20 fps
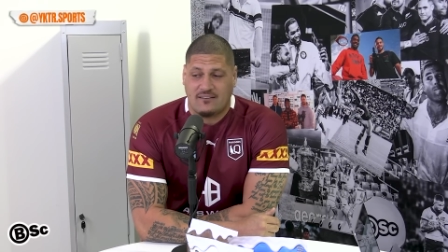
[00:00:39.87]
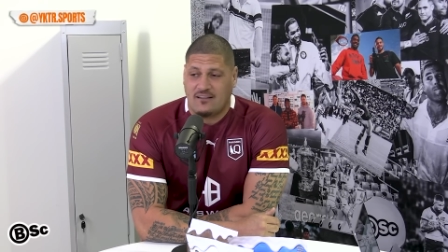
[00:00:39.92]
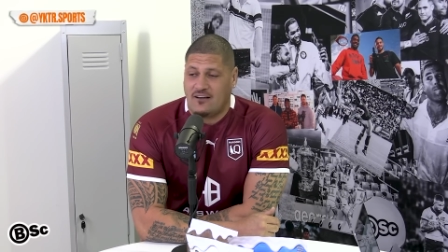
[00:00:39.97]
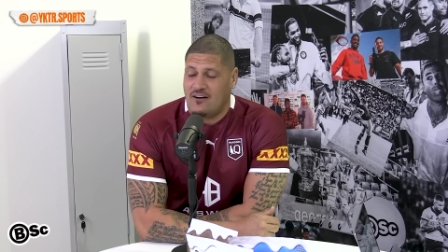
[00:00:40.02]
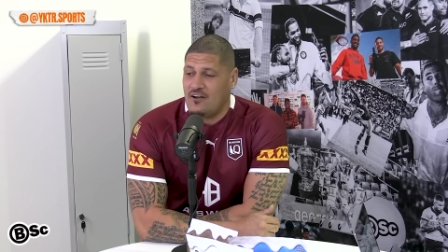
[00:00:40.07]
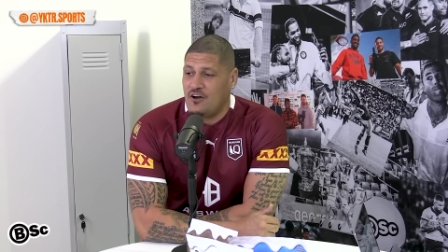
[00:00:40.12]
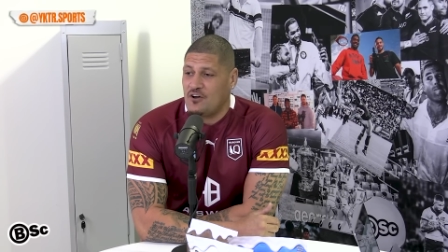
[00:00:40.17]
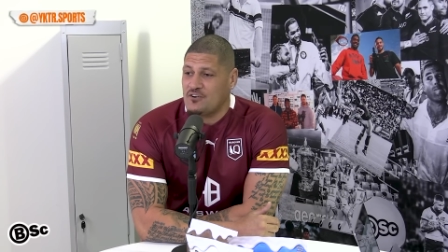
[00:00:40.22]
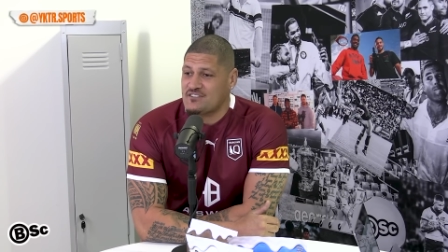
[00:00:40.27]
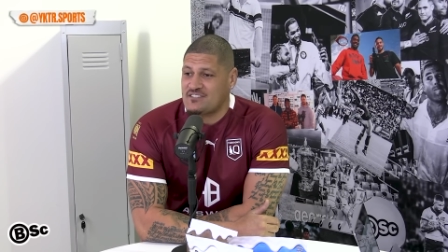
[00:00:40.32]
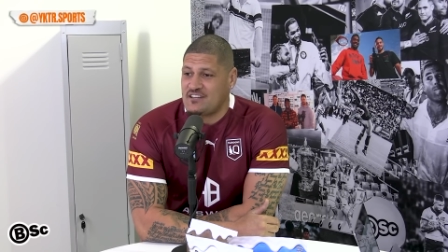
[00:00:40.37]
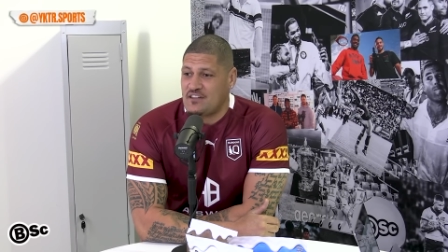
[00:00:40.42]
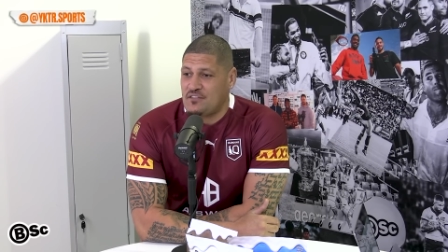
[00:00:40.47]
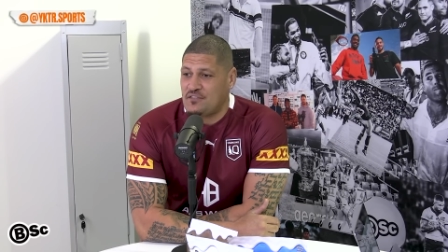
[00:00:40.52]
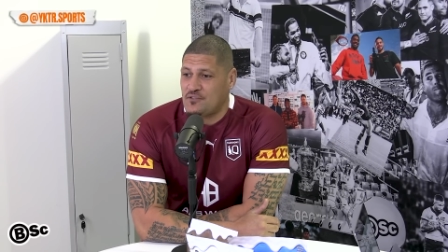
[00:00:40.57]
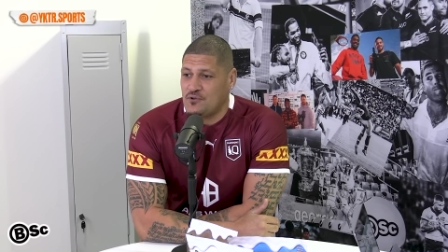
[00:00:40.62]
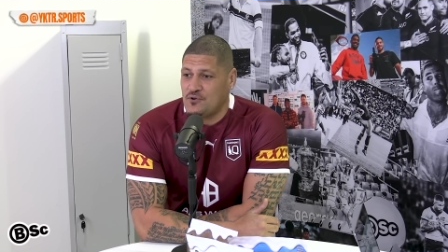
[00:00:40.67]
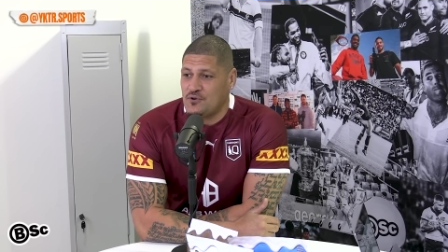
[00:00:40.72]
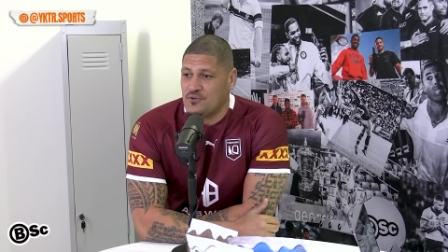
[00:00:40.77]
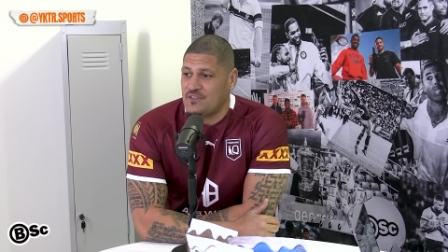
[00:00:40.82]
honestly
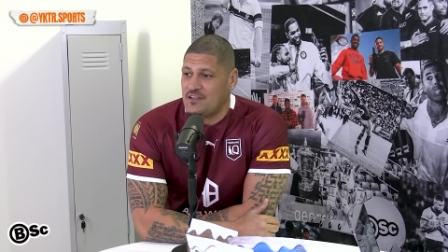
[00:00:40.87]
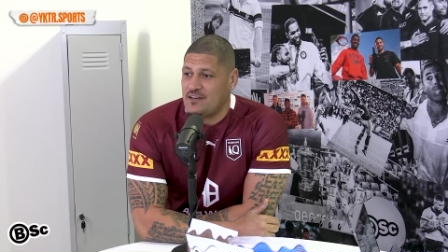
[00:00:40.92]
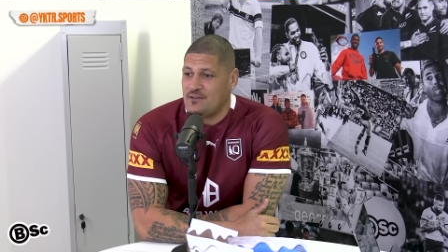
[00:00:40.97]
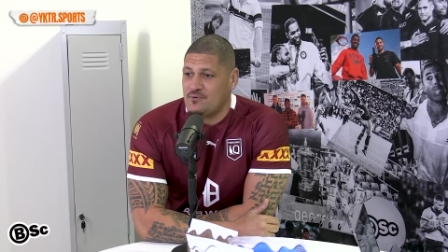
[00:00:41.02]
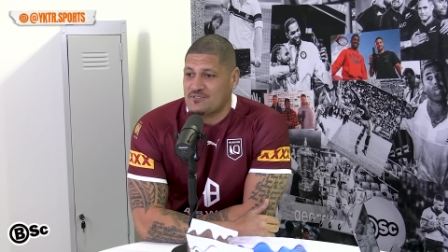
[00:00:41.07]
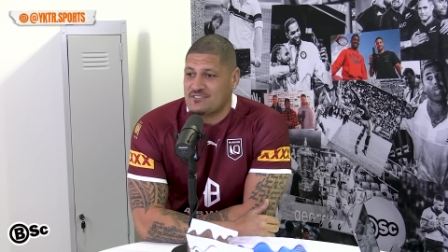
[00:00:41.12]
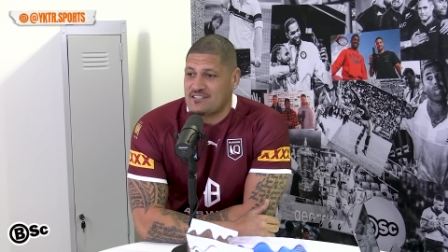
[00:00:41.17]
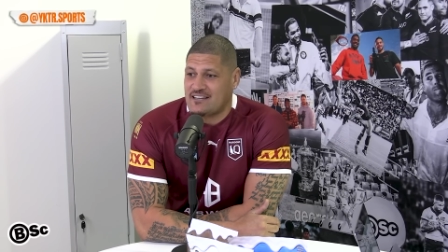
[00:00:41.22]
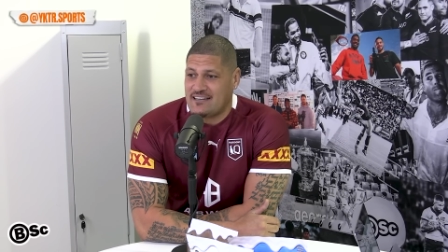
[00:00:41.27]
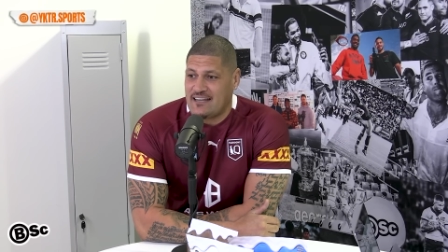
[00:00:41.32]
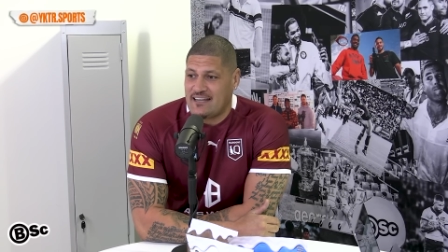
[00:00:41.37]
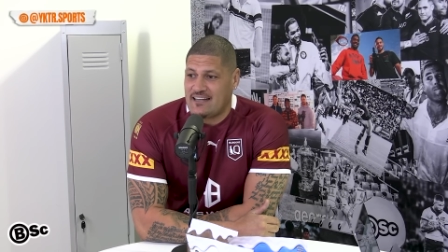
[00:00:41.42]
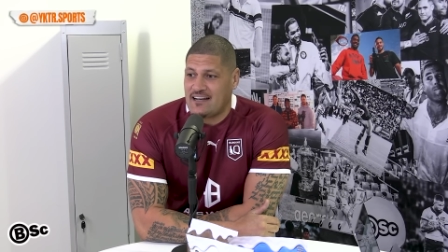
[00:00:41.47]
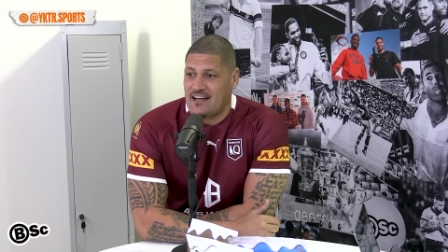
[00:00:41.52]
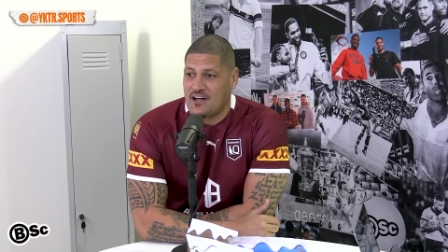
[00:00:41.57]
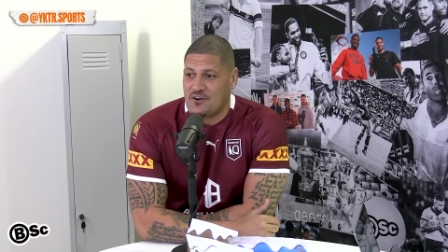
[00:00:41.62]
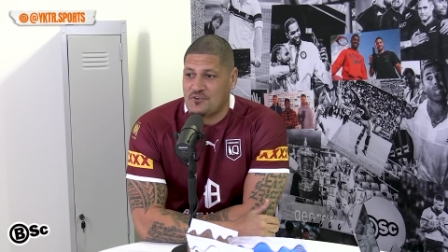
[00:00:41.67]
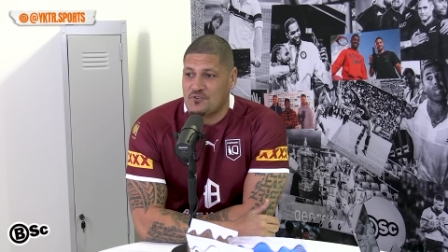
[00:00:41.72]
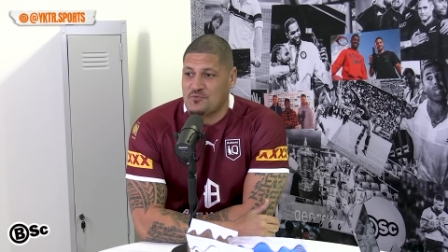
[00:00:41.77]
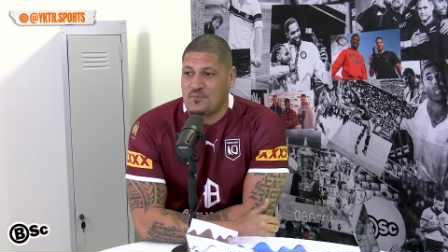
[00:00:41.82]
thought that he wasn't going to get
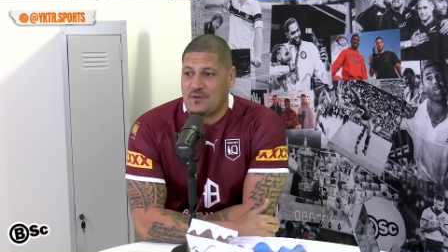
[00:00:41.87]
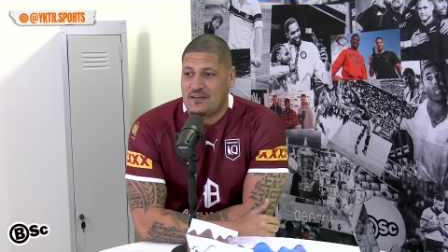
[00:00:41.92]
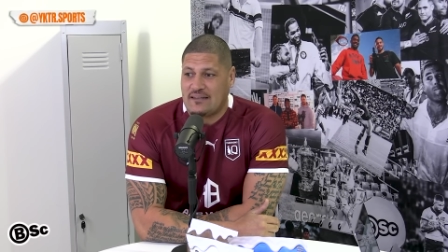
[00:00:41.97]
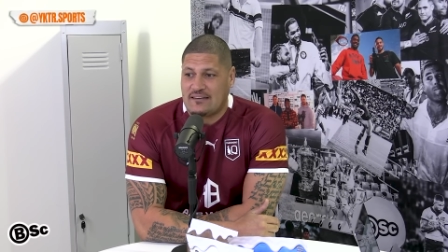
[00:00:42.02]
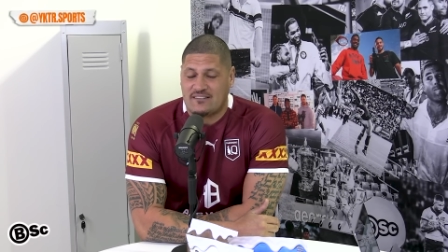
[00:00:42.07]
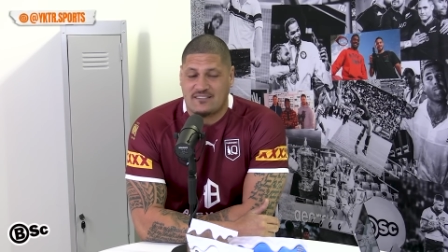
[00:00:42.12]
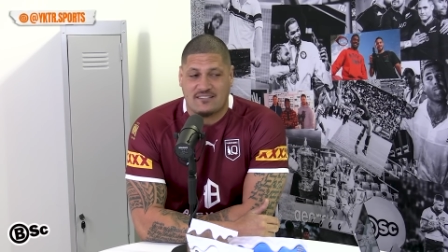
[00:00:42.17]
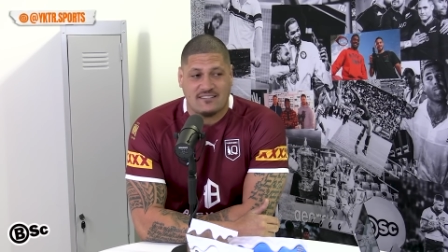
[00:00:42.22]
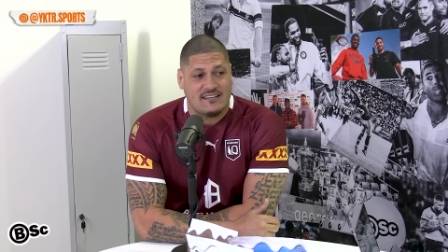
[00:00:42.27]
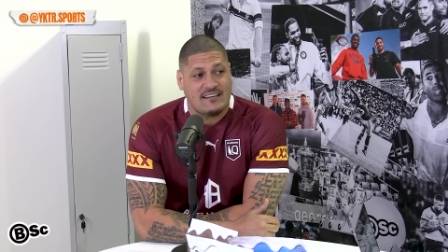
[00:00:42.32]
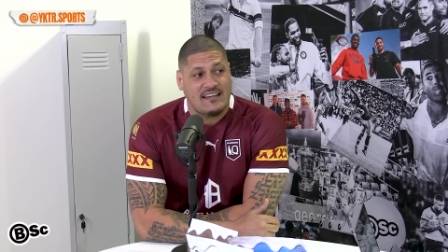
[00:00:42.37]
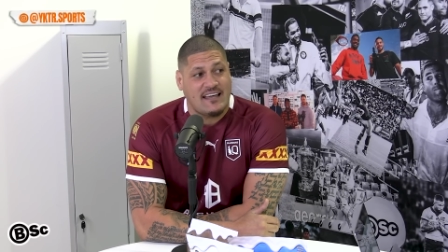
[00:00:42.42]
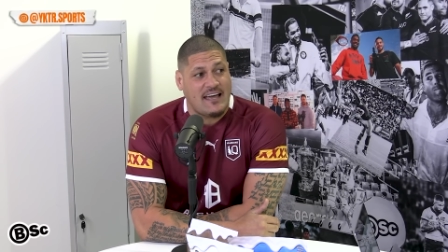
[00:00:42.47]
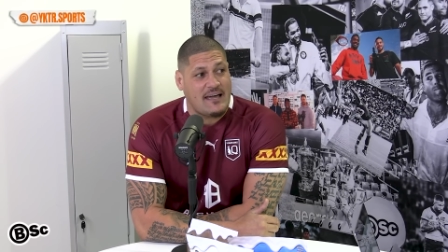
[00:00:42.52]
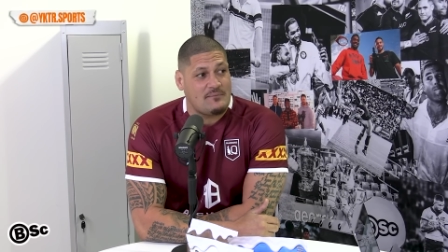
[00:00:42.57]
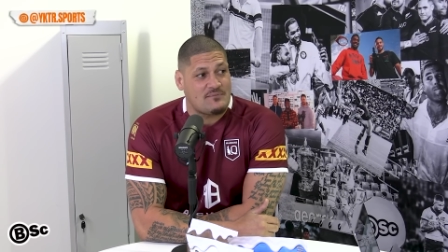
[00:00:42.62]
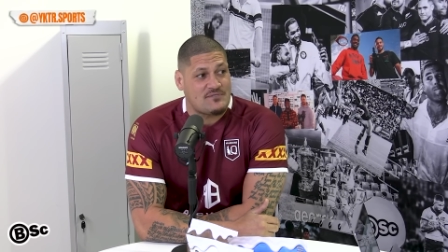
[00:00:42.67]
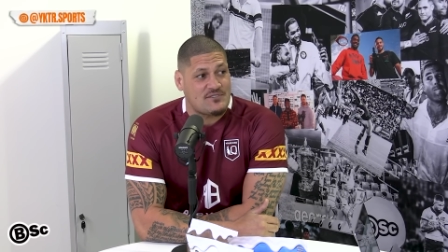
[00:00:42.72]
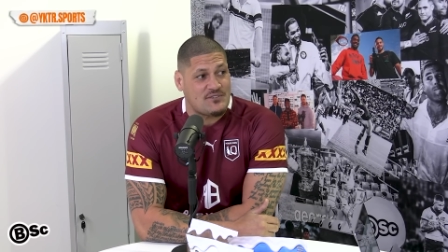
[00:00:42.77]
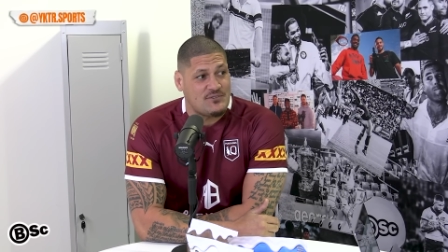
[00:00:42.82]
100 metres in
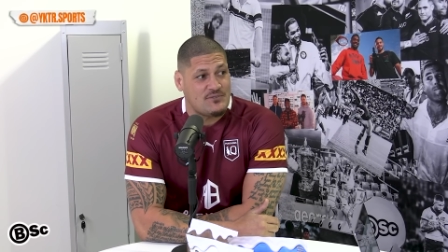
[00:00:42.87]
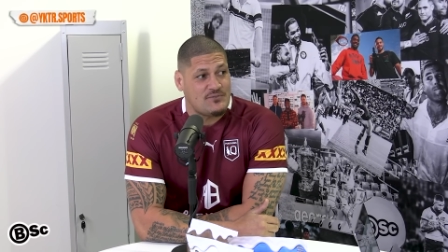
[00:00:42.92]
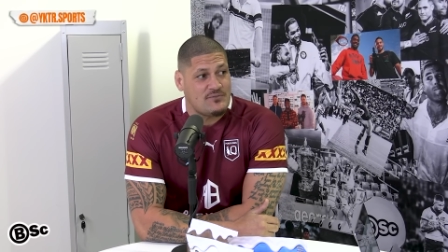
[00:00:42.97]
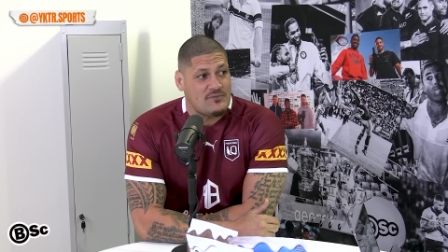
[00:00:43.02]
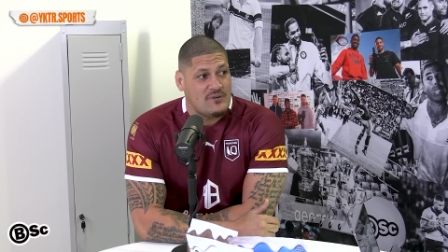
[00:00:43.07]
Game 2.